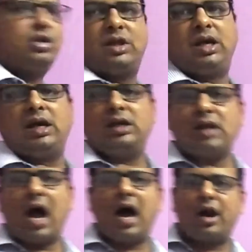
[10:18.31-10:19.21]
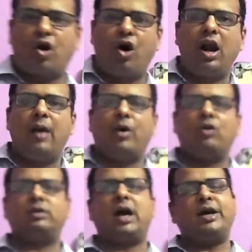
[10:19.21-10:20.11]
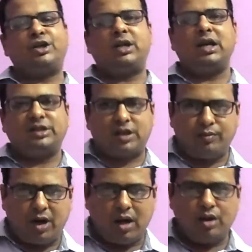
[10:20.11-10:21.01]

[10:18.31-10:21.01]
these are all about the steel chimney.